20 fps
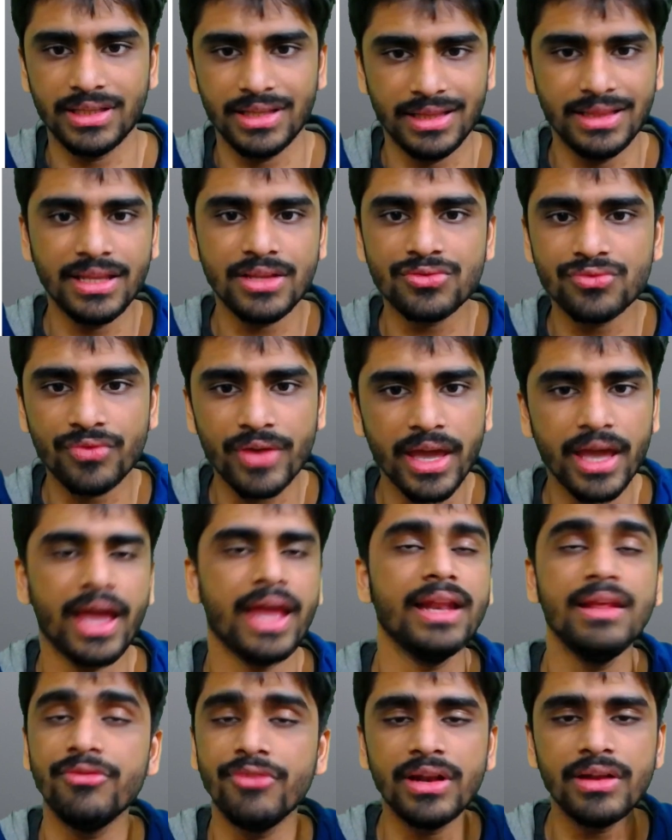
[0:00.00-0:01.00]
in this way,
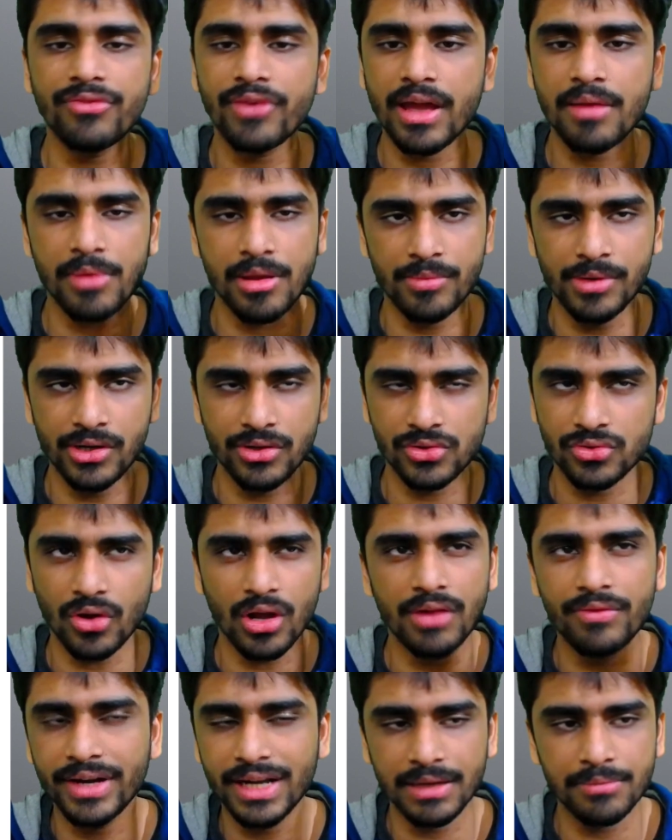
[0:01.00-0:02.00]
and even if I'm able to
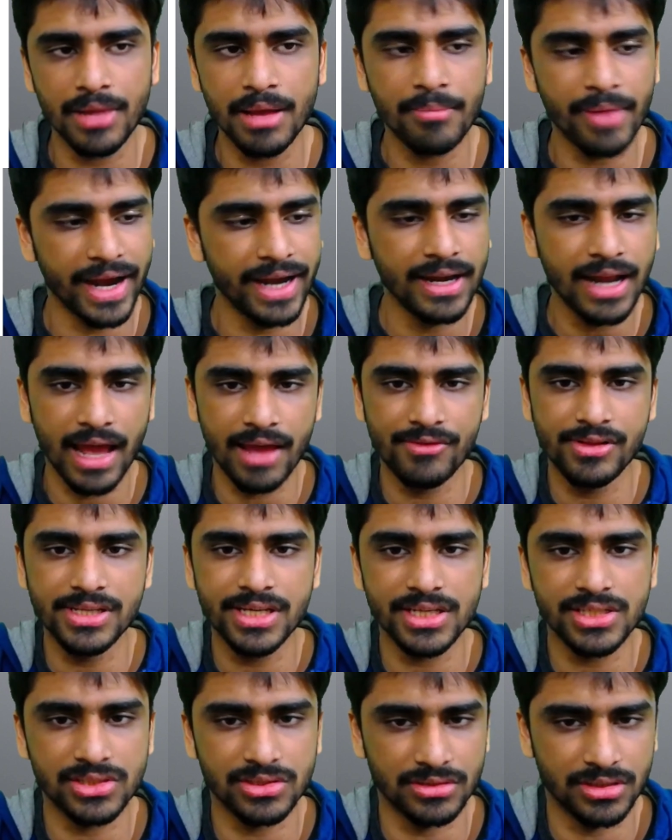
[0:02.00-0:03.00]
solve it in my mind, I will
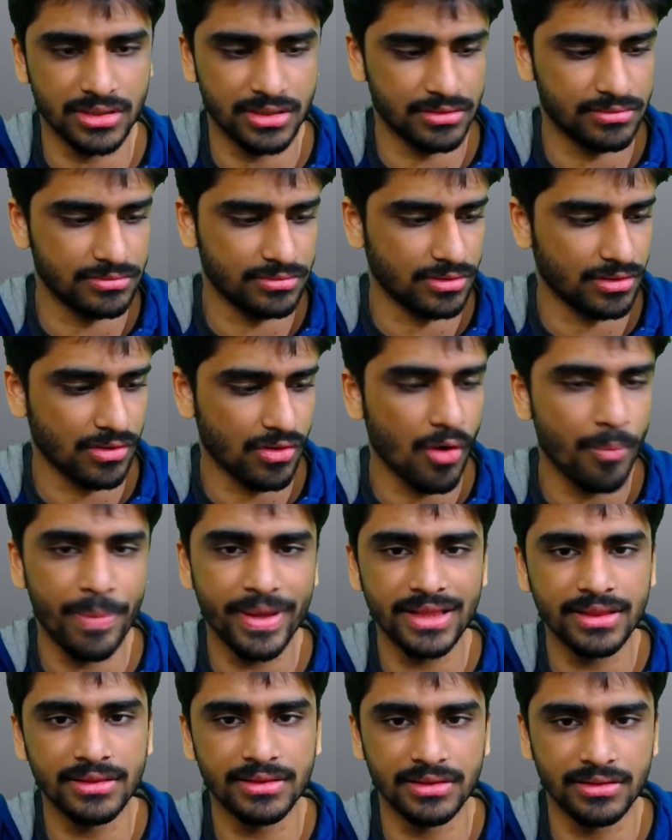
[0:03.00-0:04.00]
just
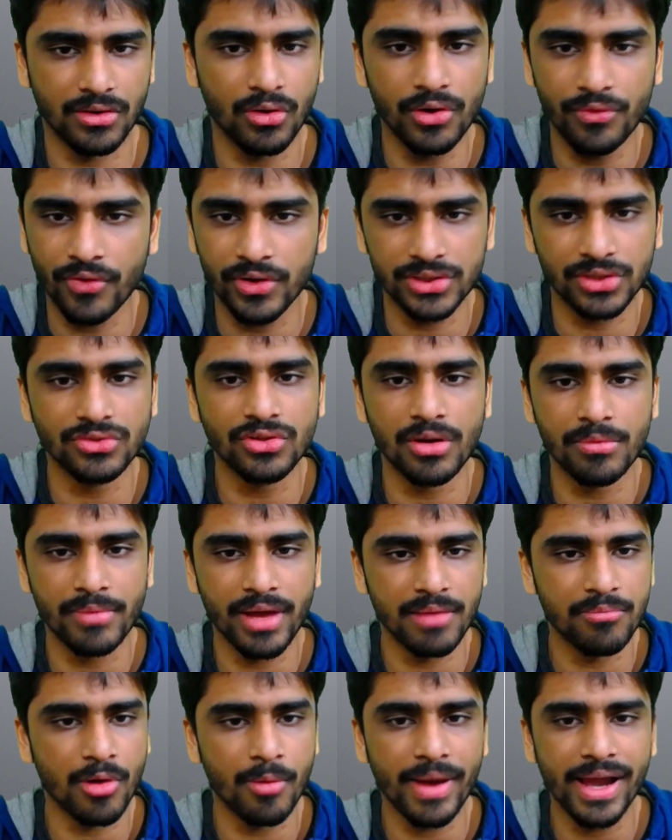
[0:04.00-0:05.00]
open Codeforces on
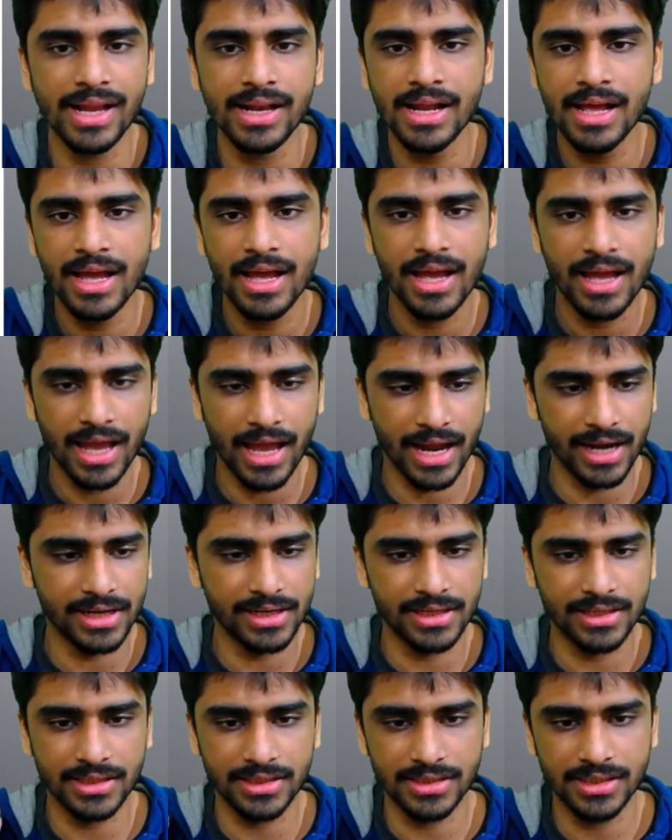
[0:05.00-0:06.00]
my mobile
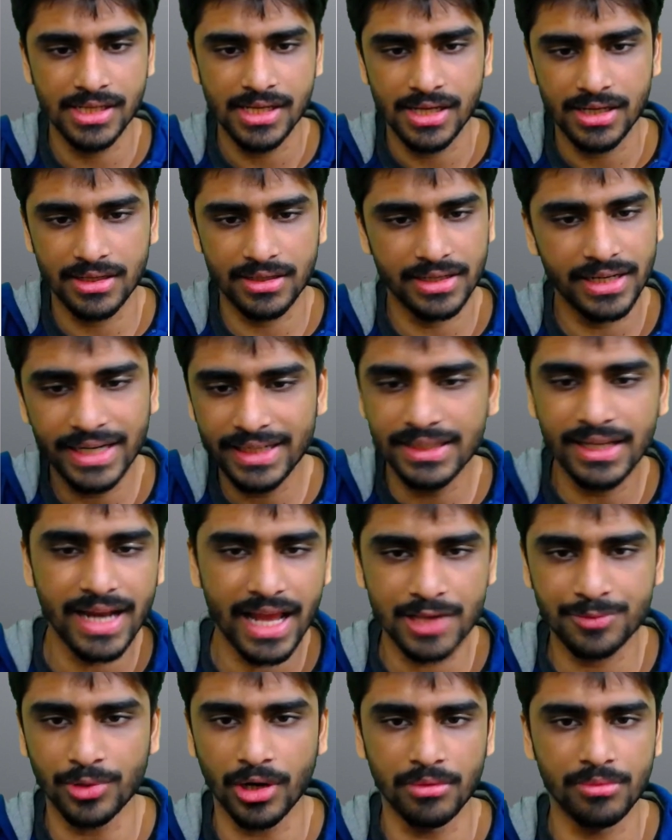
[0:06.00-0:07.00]
and read the
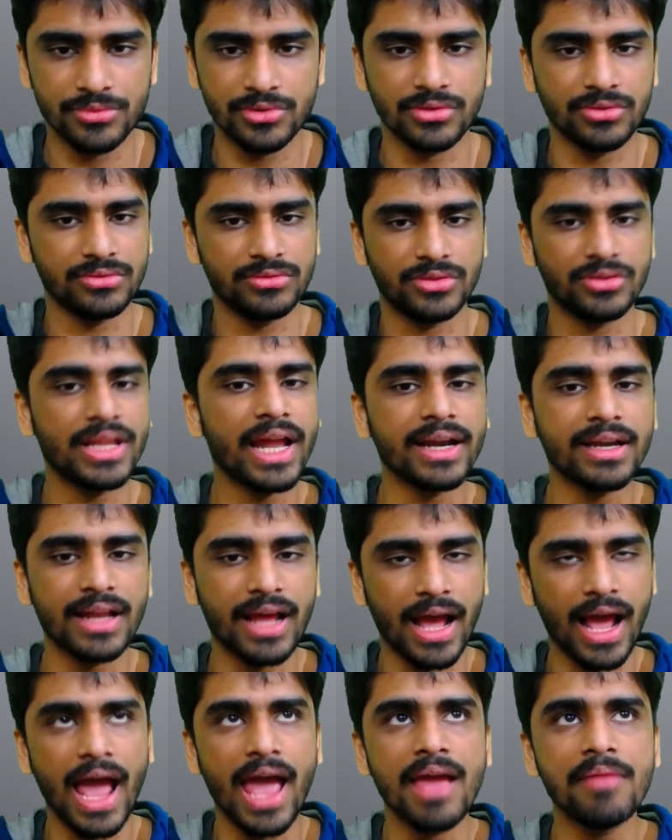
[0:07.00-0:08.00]
next problem. So
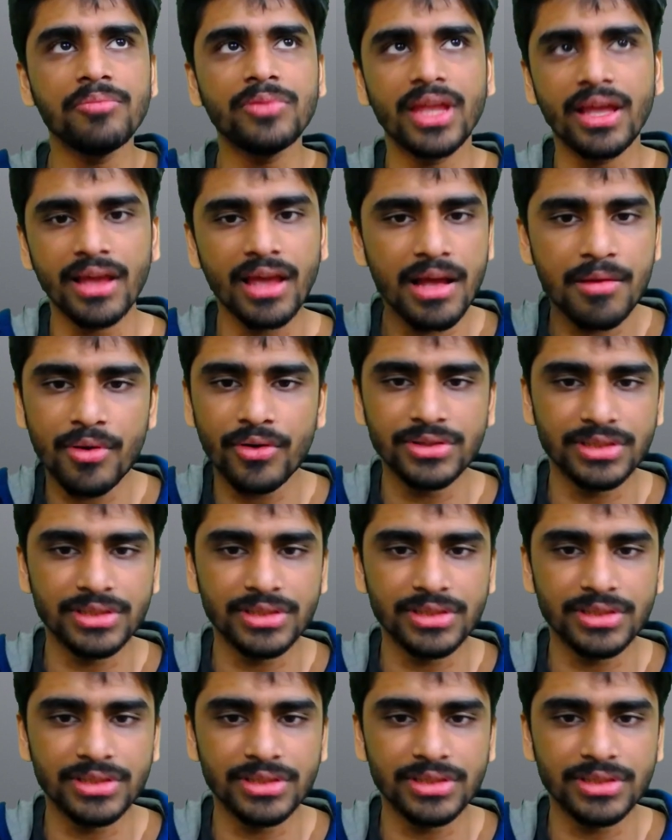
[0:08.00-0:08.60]
that I am thinking about